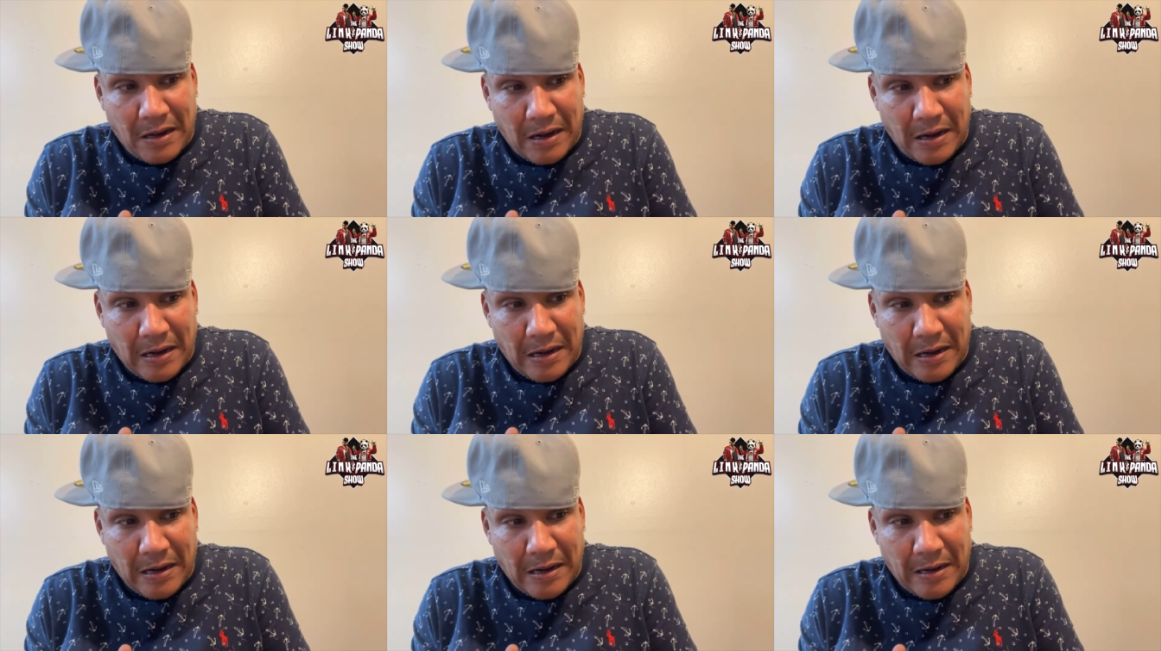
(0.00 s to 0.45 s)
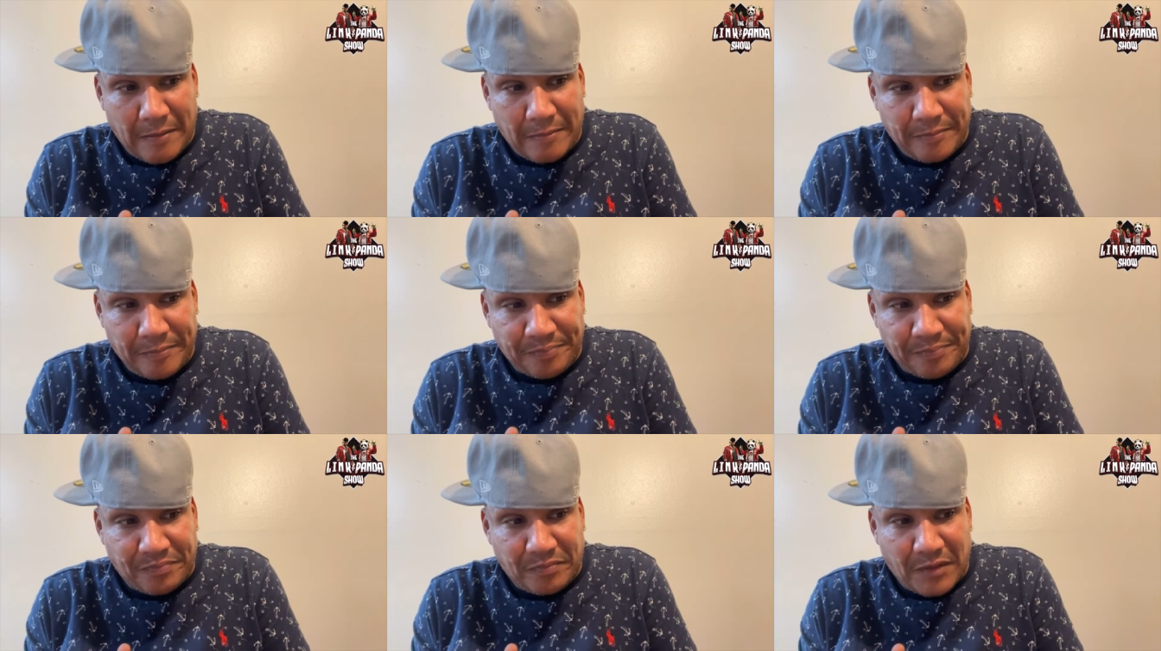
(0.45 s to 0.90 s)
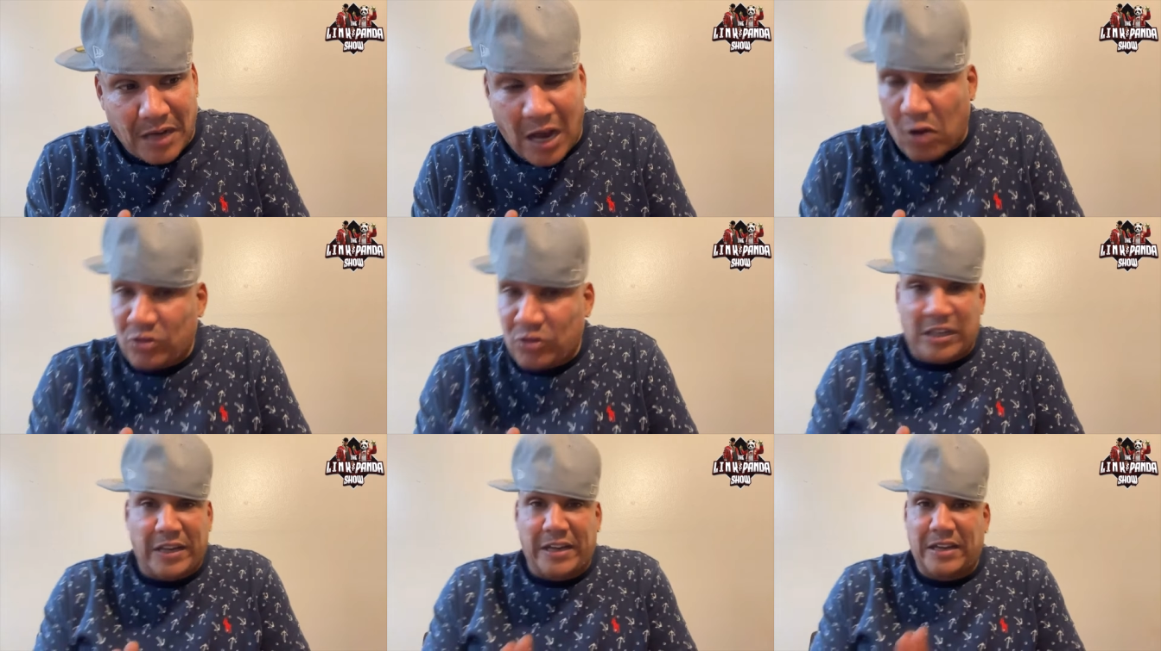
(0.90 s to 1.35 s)
Uh,
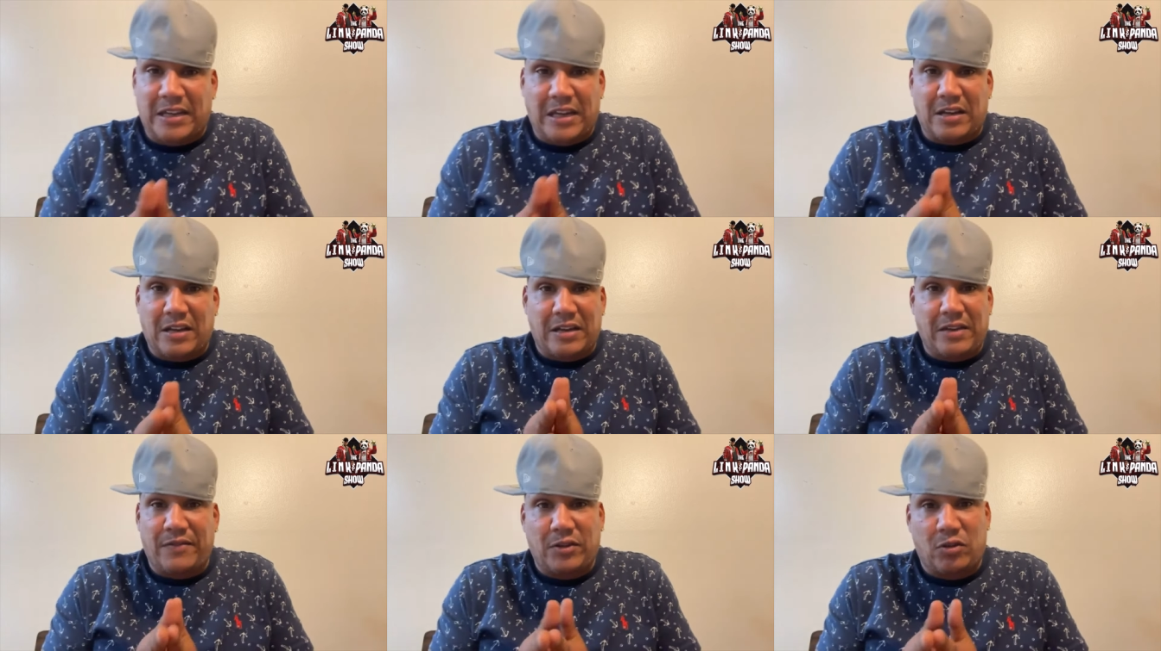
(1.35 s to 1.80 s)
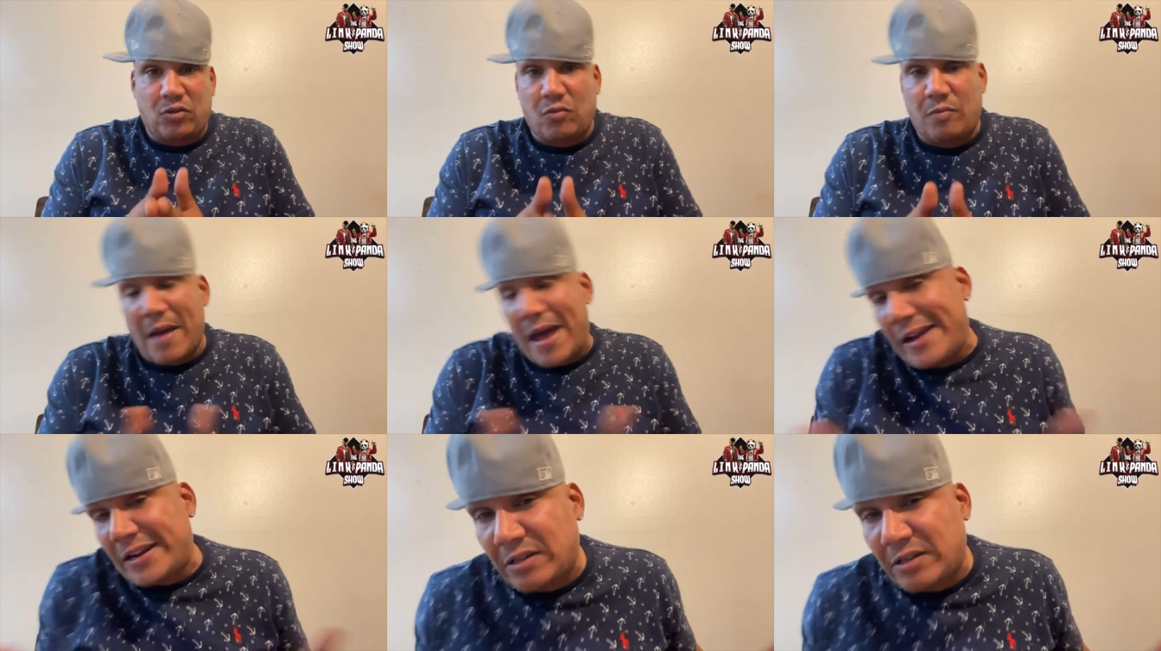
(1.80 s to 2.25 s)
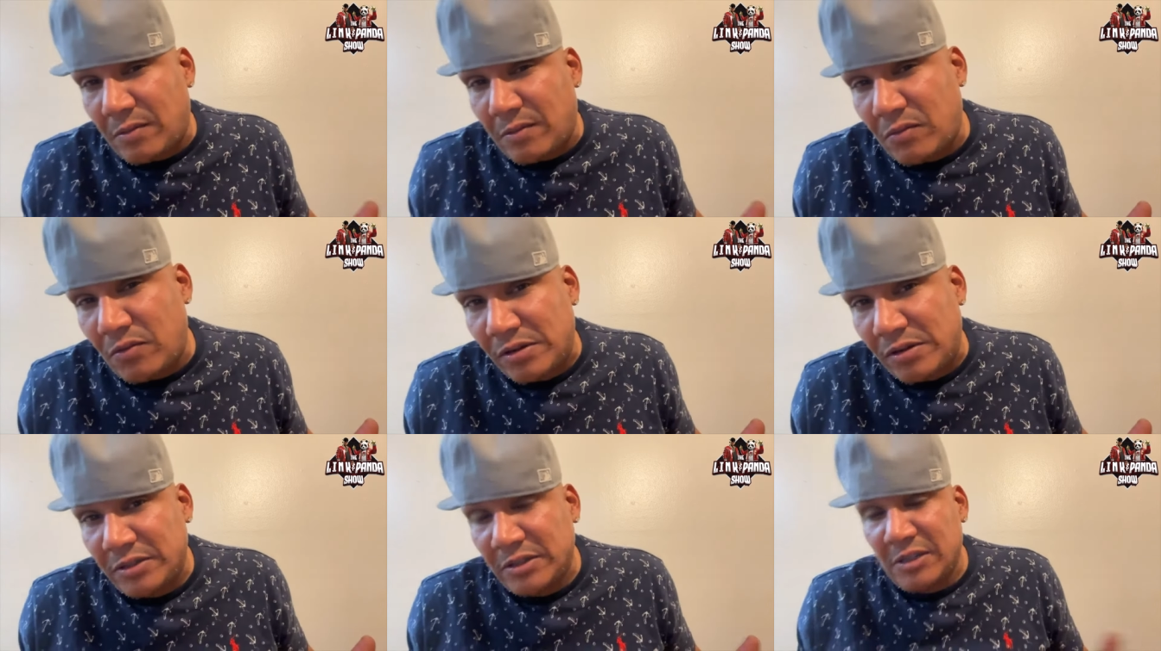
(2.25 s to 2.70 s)
I don't think he could even do better
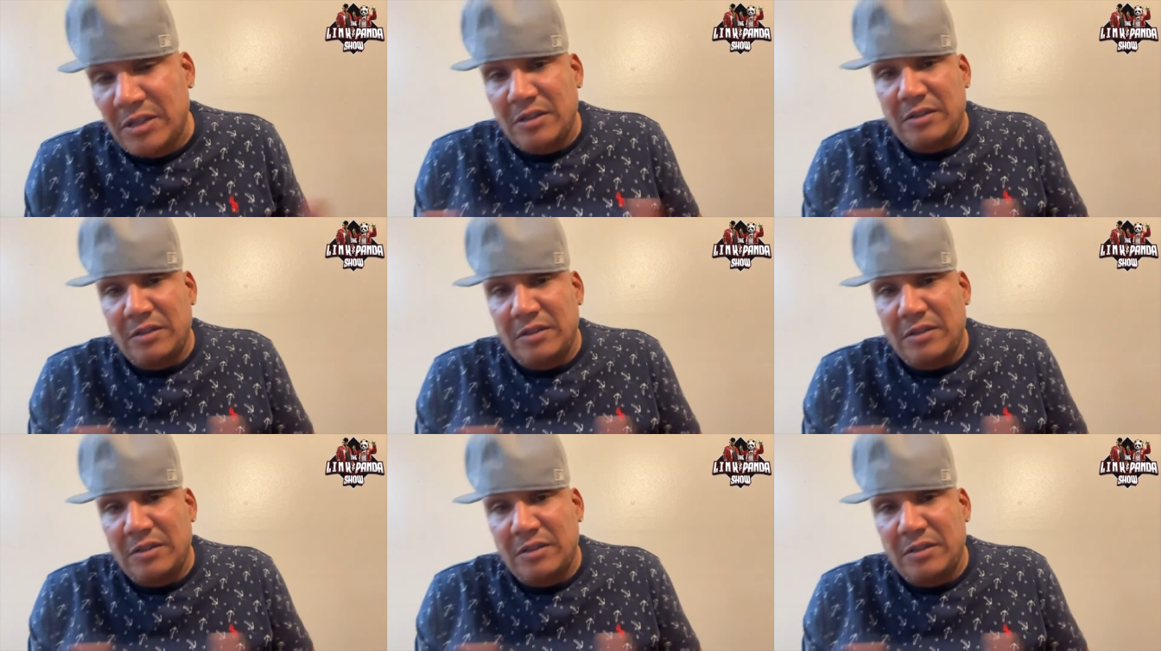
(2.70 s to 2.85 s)
no more.